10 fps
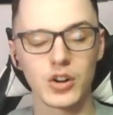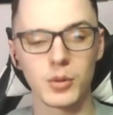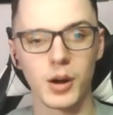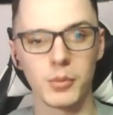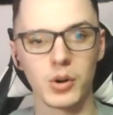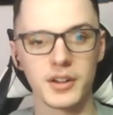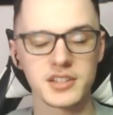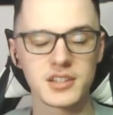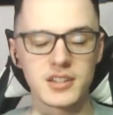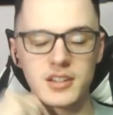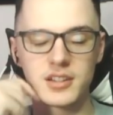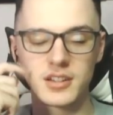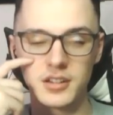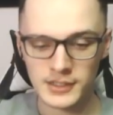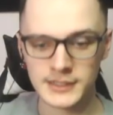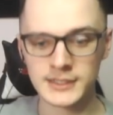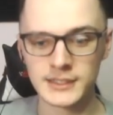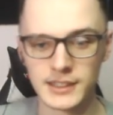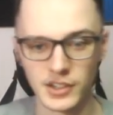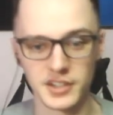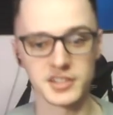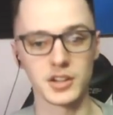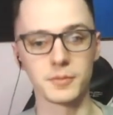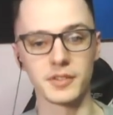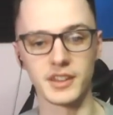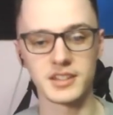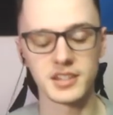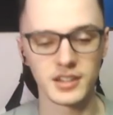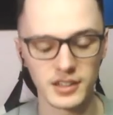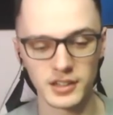Come on, boys. I gotta set up for this.